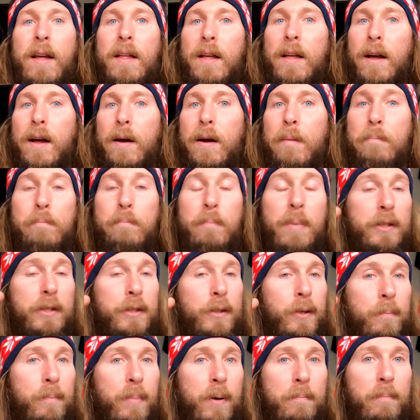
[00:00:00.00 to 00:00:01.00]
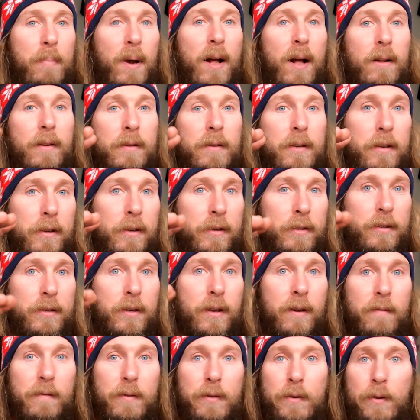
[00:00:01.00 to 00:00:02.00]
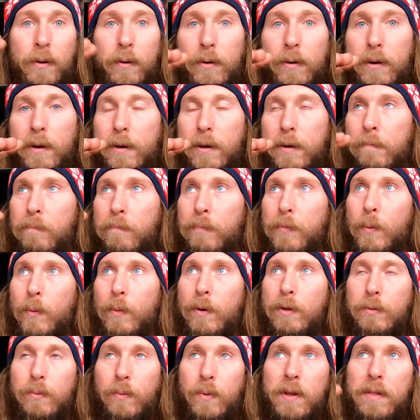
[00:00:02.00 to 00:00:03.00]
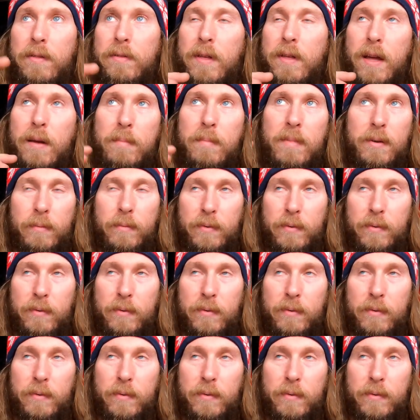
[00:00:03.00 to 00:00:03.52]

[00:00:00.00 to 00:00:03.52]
Uh, Bishop Paulinus of York, was with them.